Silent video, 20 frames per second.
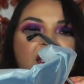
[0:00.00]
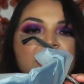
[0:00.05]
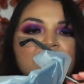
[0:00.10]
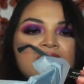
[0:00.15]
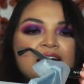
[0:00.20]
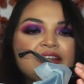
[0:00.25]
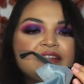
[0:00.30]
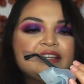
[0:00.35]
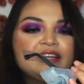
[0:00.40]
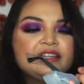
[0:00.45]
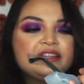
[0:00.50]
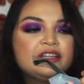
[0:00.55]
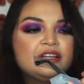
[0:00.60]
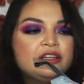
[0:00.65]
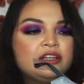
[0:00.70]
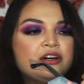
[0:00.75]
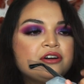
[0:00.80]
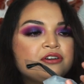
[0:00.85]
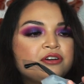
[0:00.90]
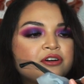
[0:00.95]
And then the
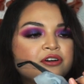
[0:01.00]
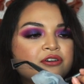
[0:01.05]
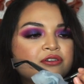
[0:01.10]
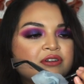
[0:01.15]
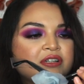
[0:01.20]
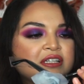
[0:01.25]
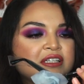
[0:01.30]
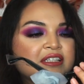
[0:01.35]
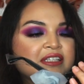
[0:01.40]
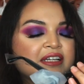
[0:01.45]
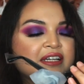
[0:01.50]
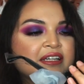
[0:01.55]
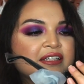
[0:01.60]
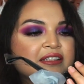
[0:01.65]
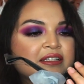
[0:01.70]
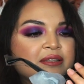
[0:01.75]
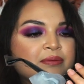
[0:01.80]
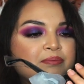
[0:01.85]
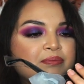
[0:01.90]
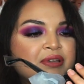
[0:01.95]
logo, it
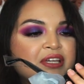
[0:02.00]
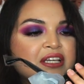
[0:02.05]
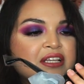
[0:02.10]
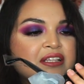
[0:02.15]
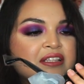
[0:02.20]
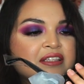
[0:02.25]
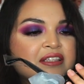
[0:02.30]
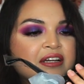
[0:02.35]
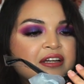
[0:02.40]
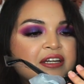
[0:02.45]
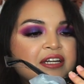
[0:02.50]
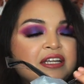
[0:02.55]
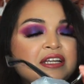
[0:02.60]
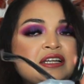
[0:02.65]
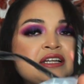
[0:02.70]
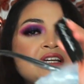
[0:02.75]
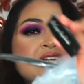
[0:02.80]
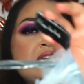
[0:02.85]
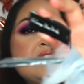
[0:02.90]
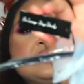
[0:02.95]
says be sunny,
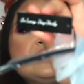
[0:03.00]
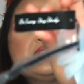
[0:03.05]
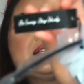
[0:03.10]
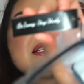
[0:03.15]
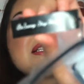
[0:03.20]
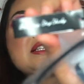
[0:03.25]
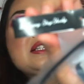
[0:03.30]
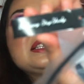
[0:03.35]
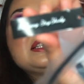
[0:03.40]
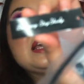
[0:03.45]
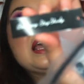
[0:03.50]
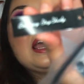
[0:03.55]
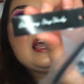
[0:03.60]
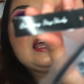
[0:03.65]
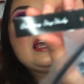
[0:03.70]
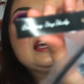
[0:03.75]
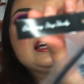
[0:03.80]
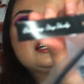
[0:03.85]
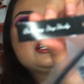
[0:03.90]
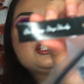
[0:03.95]

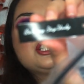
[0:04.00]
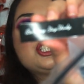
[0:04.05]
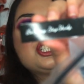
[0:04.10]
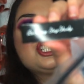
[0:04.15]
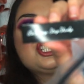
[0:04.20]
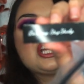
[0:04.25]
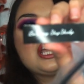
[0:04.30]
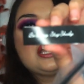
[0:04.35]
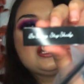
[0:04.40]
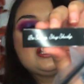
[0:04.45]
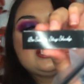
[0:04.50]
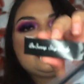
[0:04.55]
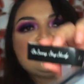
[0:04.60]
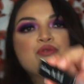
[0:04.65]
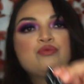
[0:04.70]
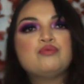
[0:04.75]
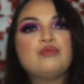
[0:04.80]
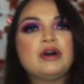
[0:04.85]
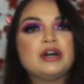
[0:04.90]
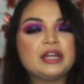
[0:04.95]
stay
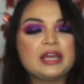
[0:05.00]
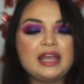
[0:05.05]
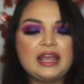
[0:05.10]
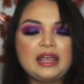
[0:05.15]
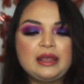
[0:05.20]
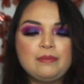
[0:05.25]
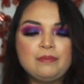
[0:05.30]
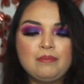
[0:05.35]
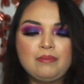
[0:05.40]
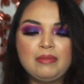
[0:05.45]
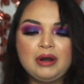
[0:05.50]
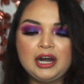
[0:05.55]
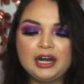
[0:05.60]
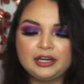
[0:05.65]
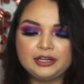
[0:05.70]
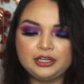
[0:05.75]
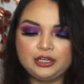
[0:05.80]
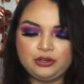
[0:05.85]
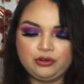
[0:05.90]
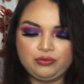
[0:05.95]
shady. What a
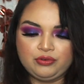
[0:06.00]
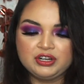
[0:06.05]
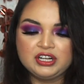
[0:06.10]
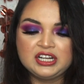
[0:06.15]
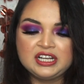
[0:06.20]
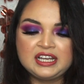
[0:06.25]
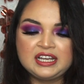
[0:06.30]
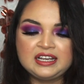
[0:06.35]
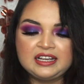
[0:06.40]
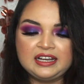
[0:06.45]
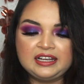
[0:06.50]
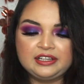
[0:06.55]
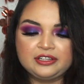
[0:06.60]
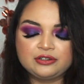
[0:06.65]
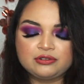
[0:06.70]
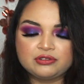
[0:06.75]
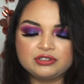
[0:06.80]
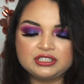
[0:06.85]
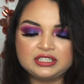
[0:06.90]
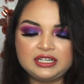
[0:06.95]
motto. And then
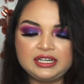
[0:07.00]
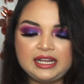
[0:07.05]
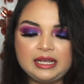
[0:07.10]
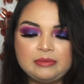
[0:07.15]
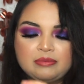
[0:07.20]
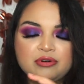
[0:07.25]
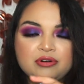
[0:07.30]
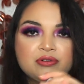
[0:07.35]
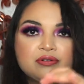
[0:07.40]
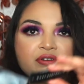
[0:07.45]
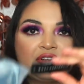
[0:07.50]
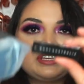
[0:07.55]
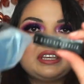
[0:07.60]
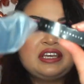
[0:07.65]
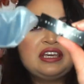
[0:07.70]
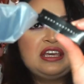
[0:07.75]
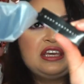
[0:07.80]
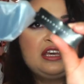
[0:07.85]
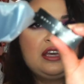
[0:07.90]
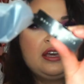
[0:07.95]
of course the label,
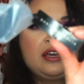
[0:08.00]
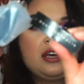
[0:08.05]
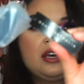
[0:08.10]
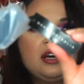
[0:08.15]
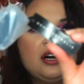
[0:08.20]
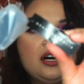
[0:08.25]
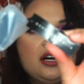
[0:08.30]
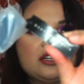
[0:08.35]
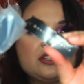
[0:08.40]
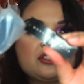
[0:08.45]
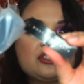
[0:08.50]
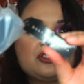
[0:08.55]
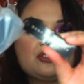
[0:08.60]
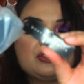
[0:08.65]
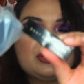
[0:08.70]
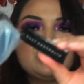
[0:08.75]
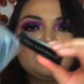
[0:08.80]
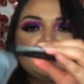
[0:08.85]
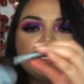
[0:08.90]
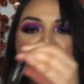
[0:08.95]
Quay
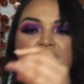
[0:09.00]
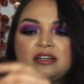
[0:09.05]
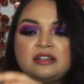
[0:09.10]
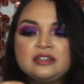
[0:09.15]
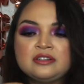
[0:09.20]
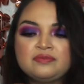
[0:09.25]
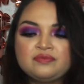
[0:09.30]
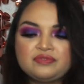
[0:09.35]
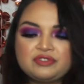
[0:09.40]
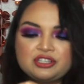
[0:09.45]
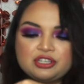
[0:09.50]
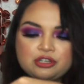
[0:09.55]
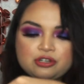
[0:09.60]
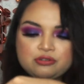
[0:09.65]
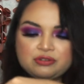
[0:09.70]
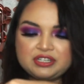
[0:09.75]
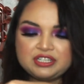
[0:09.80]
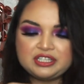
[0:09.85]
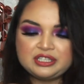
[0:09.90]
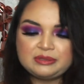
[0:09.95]
Australia. So
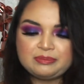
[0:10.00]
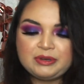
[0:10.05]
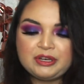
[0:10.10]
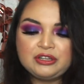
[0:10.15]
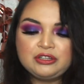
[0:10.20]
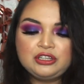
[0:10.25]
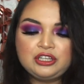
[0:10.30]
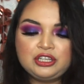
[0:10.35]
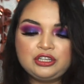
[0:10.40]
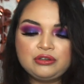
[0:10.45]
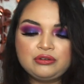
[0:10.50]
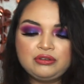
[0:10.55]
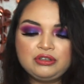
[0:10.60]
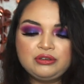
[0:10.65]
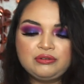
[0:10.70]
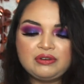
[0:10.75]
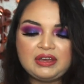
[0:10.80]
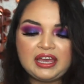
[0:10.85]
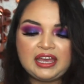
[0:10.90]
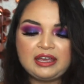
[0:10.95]
it's spelled
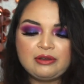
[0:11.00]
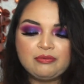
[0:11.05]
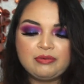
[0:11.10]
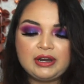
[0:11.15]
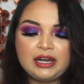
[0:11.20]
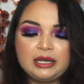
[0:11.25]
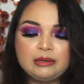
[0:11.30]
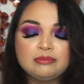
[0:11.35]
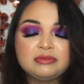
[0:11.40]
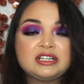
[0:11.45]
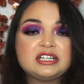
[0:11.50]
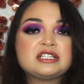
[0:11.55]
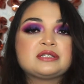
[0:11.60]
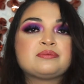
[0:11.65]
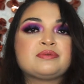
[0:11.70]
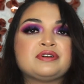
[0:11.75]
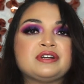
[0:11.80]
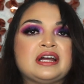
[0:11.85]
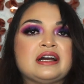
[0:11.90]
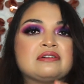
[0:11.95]
Q-U-A-Y, but it's
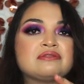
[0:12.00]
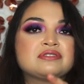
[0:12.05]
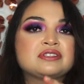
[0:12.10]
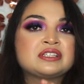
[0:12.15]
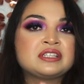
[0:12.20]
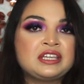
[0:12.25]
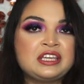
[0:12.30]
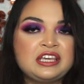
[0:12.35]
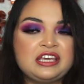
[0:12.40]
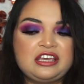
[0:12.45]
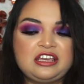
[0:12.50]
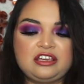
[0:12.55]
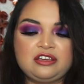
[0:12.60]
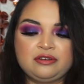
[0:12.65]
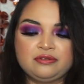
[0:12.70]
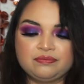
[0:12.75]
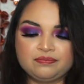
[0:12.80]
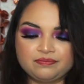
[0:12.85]
pronounced Key.